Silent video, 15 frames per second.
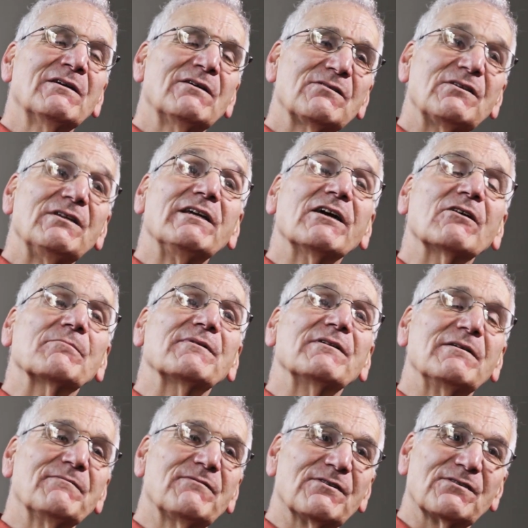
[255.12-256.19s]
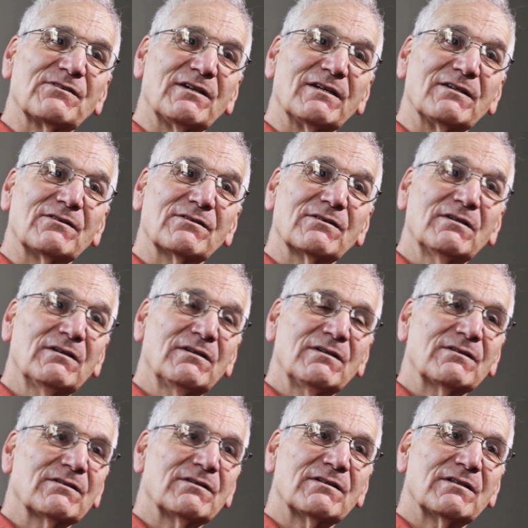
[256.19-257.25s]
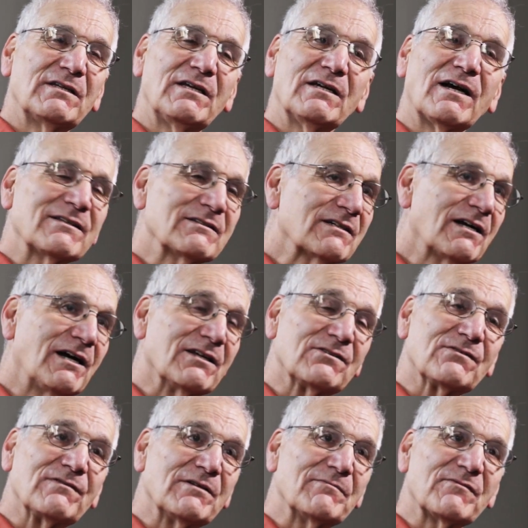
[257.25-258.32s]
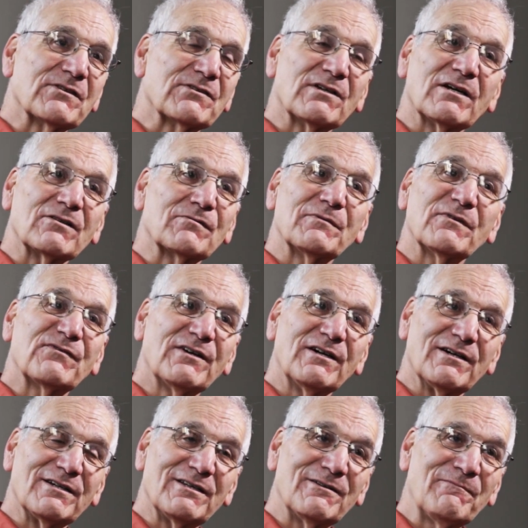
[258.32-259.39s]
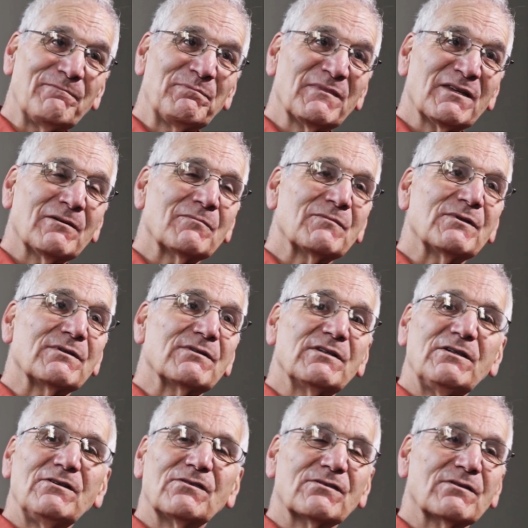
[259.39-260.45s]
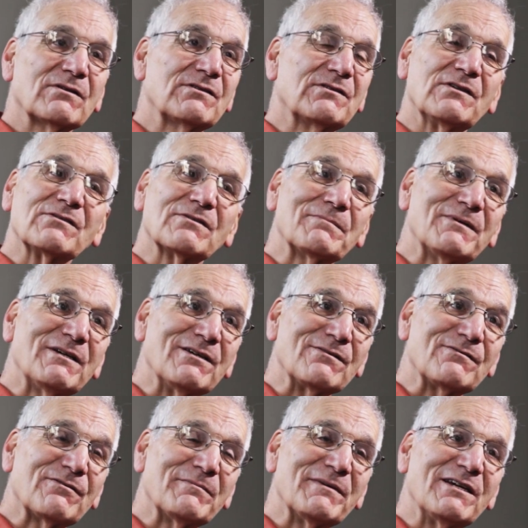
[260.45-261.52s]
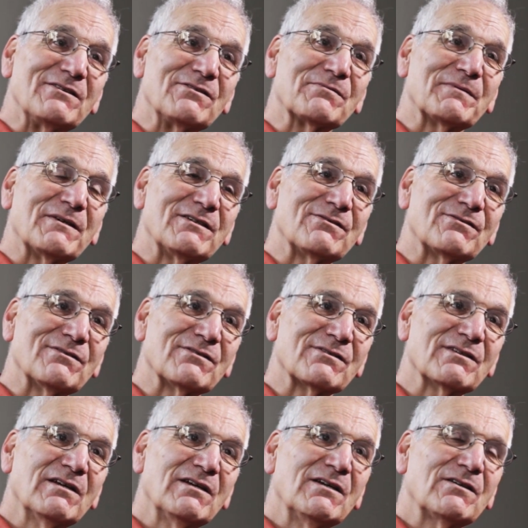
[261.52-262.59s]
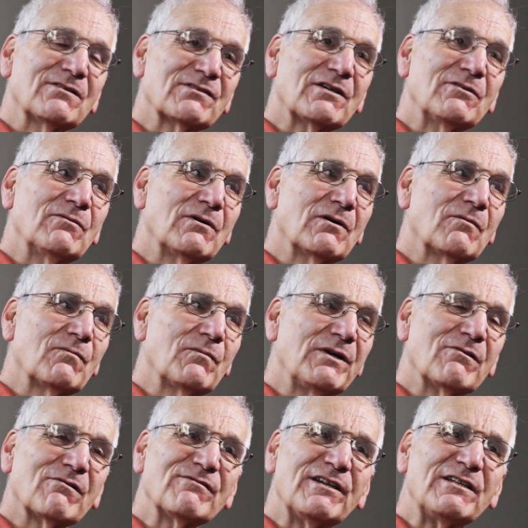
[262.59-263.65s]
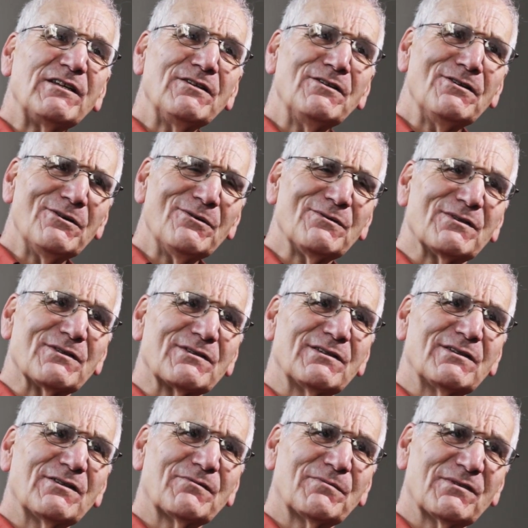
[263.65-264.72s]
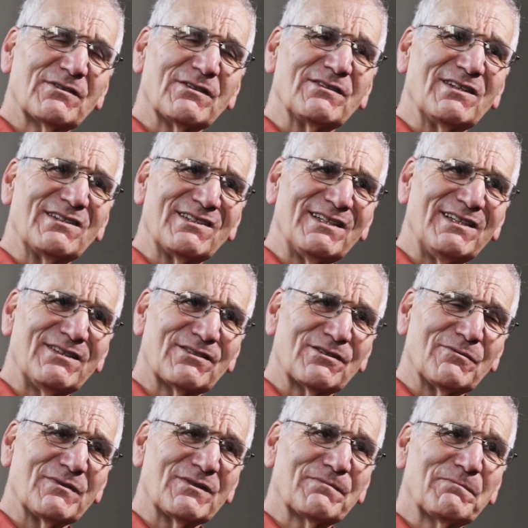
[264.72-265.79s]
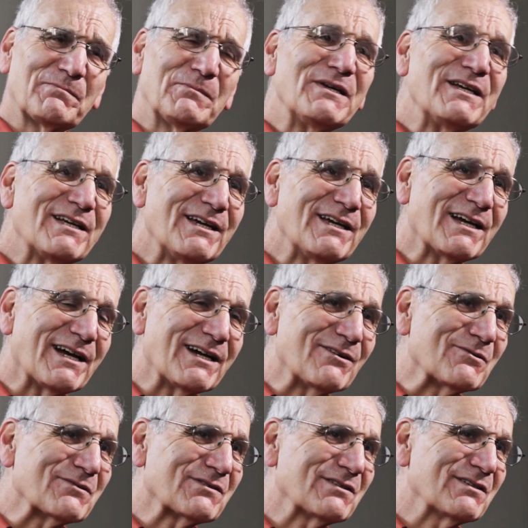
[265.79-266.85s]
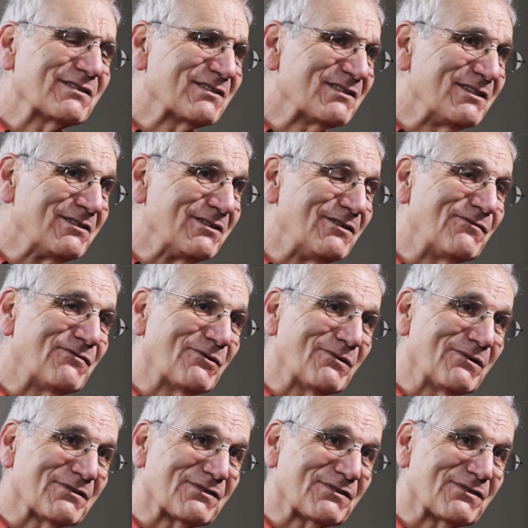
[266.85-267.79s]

T helper lymphocytes, that the other kinds of lymphocytes were fine, but these had disappeared from AIDS patients. So we already knew that this was a disease that was picking out CD4